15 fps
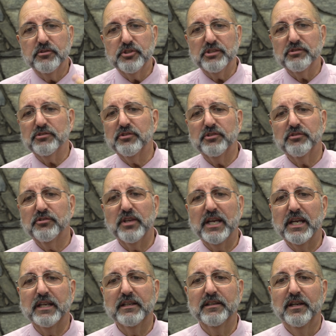Jesus is
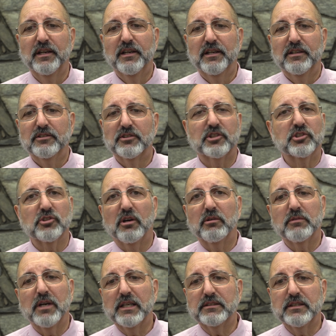saying, look, it's all
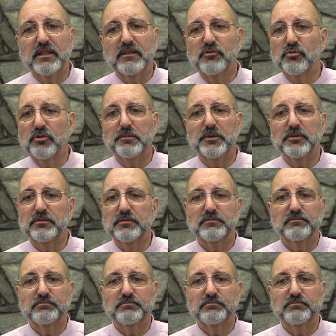right to give tribute.